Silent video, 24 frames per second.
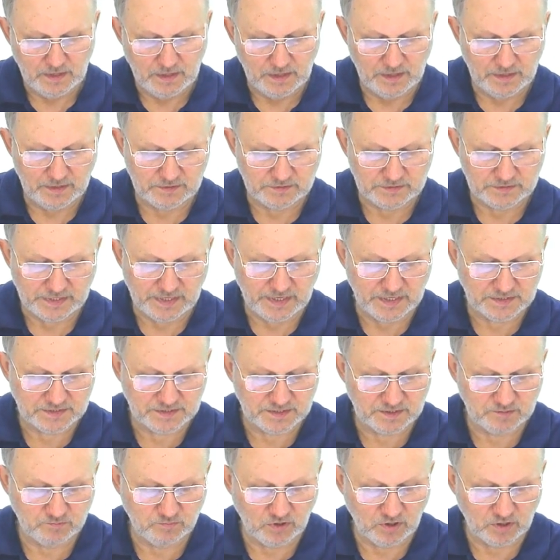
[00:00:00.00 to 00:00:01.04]
And as
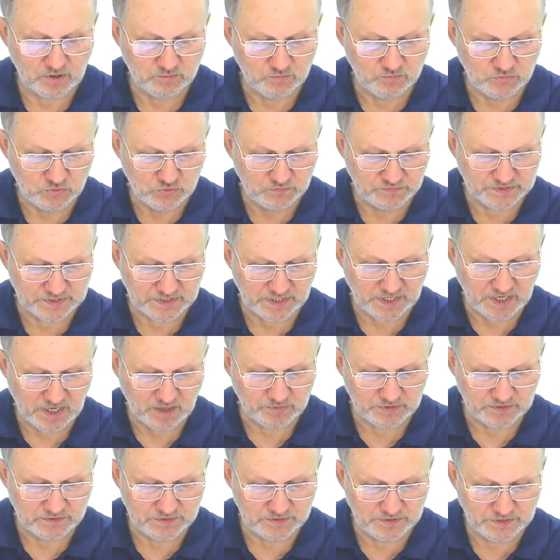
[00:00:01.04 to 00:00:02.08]
the ball moves
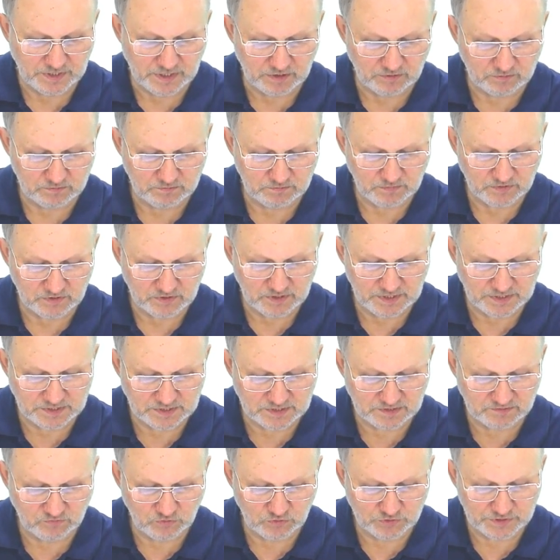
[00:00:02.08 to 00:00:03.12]
up and down,
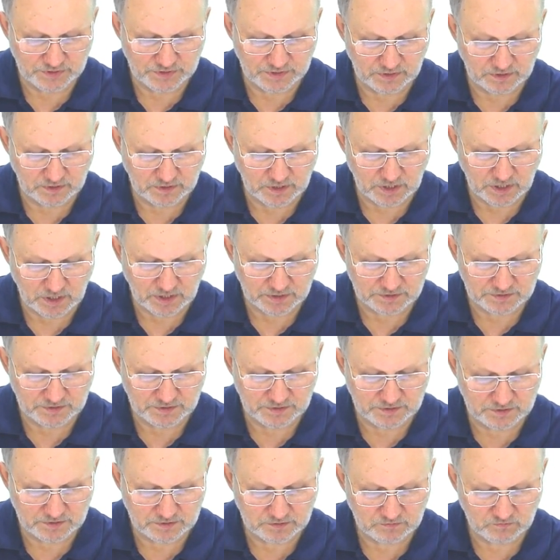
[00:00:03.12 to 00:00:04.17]
its vertical
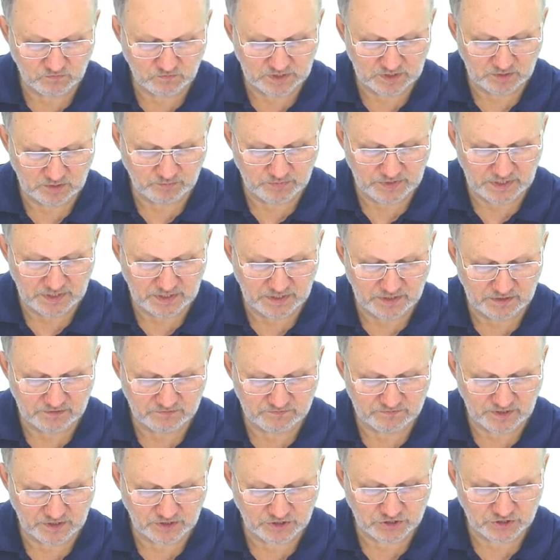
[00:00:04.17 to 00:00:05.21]
coordinate will be a
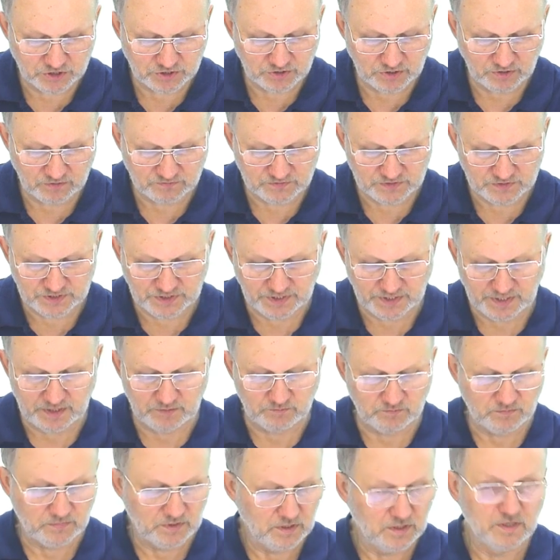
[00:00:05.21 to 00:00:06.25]
function of
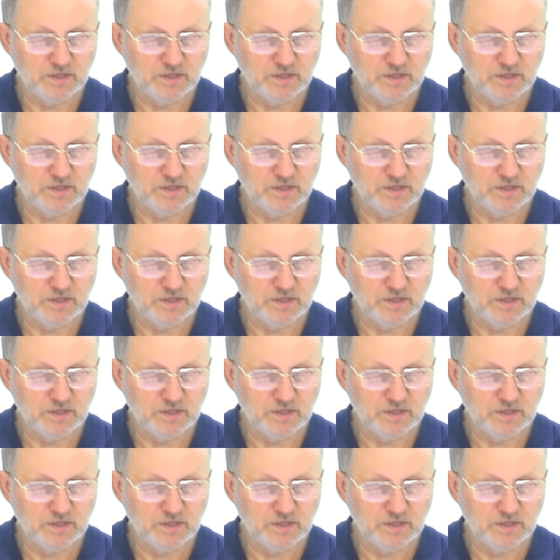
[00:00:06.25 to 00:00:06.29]
time.